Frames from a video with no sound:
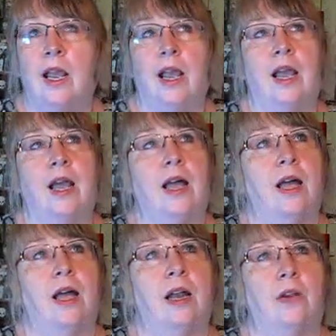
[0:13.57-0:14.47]

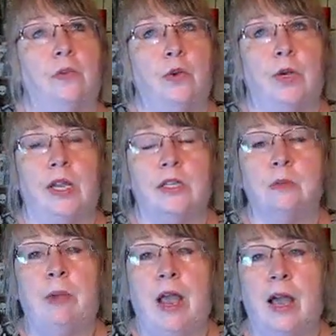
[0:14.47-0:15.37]
and a few days
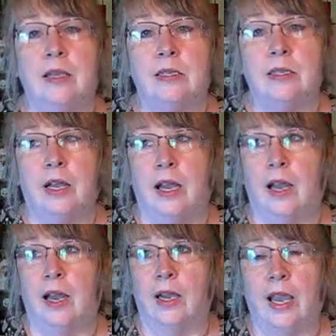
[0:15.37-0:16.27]
past
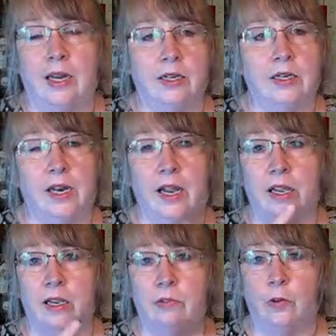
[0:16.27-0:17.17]
uh, Canada
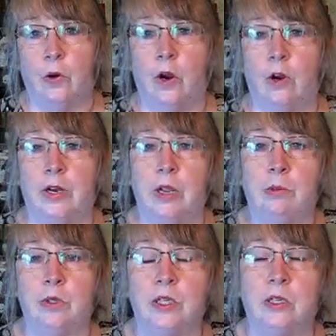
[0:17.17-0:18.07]
Day for our
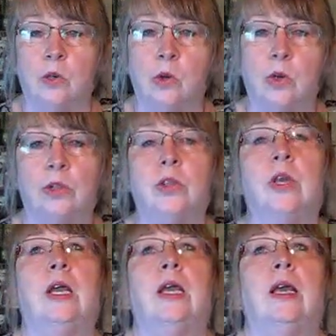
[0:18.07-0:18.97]
neighbors in the north.
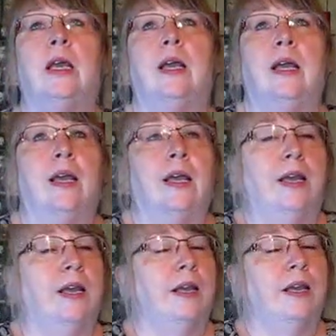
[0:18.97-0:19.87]

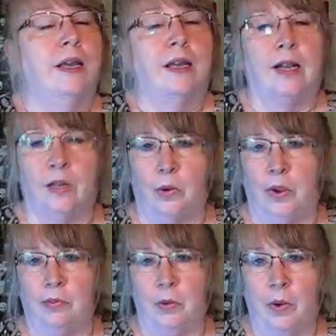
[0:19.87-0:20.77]
Hello
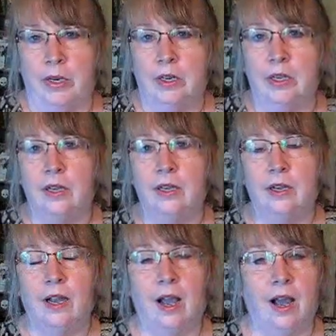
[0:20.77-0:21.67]
everyone.
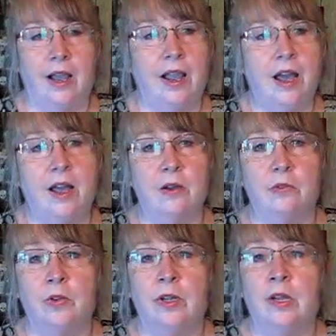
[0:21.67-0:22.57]
I
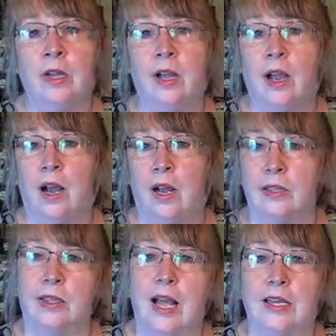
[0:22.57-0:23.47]
have a
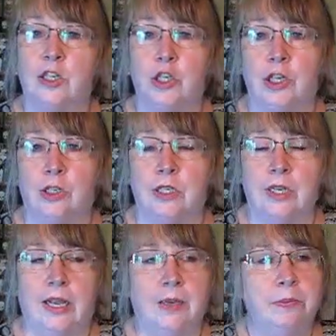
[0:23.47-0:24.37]
lot to share
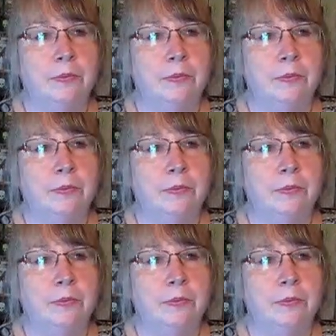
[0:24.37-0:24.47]
today,